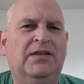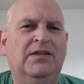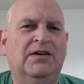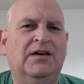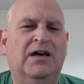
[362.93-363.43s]
I
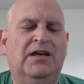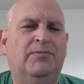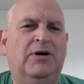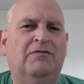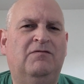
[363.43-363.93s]
think I had
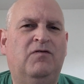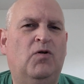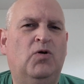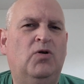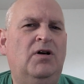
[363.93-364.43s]
about
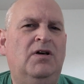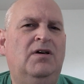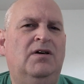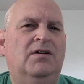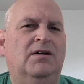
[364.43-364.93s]
four.
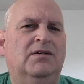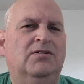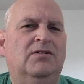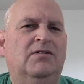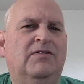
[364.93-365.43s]
I
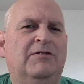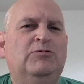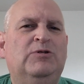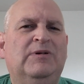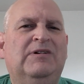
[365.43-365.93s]
don't know if I
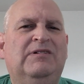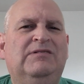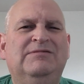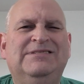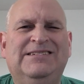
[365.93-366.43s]
would have...
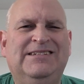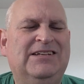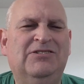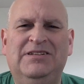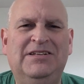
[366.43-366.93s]
Yeah, I
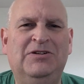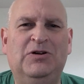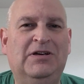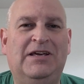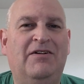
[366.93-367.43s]
don't think you
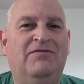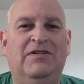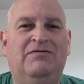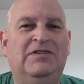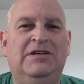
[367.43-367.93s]
could have get
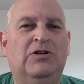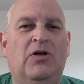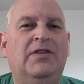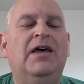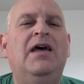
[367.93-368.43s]
15
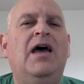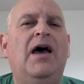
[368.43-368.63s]
on there.